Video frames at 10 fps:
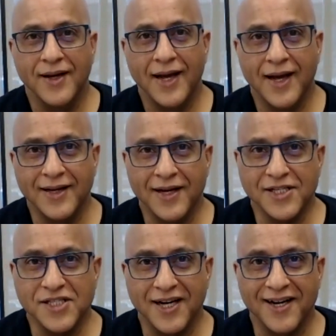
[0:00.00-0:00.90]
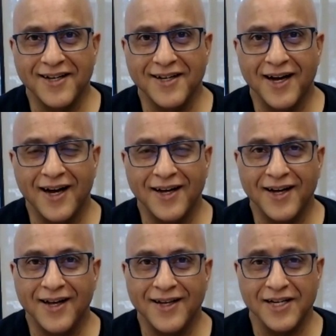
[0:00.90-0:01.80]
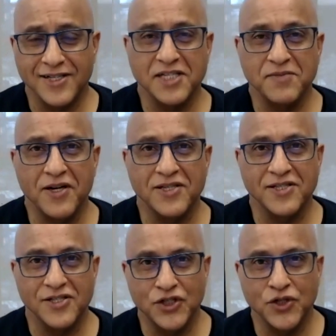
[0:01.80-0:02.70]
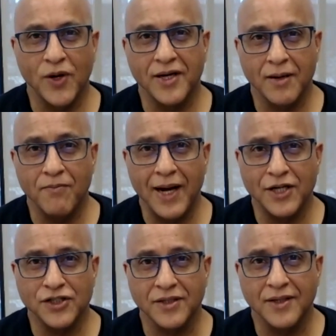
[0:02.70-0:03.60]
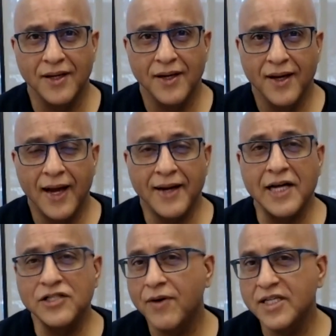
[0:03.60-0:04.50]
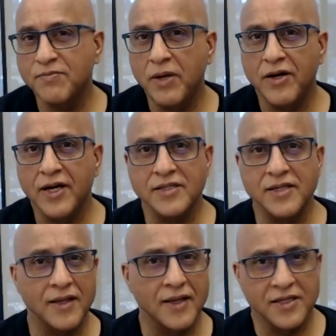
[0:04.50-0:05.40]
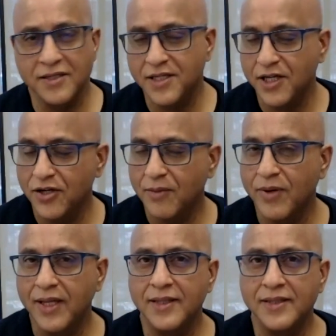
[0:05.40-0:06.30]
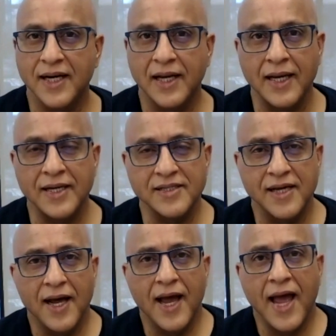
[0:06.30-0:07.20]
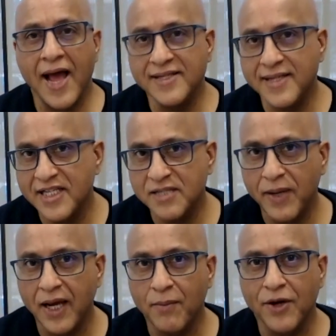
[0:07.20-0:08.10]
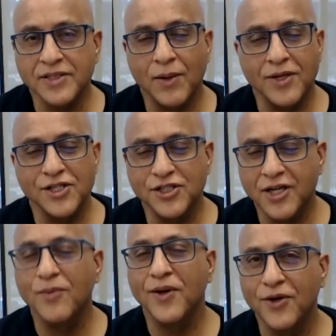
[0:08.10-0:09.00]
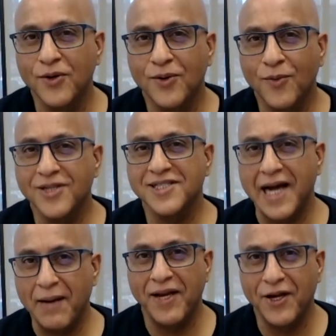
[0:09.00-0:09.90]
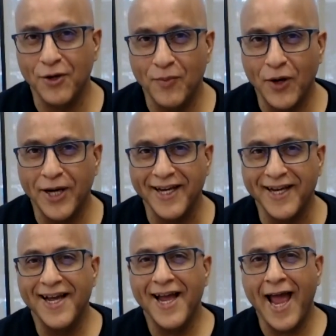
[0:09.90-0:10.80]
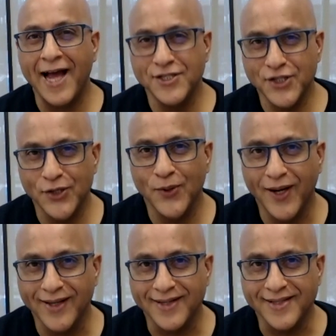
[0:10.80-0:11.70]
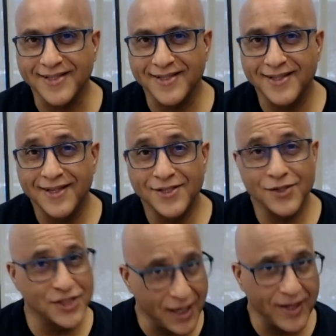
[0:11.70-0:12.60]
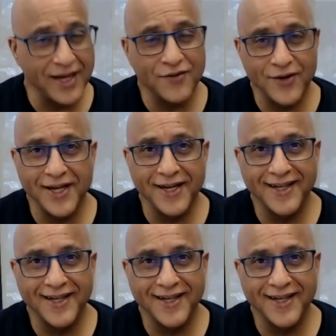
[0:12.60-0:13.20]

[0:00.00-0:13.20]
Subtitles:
And let us experience this joy and compassion. And as you're experiencing this, continue the breathing techniques as I speak, because I want to share with you what's happening in your body as you're doing this. So shall we get ready?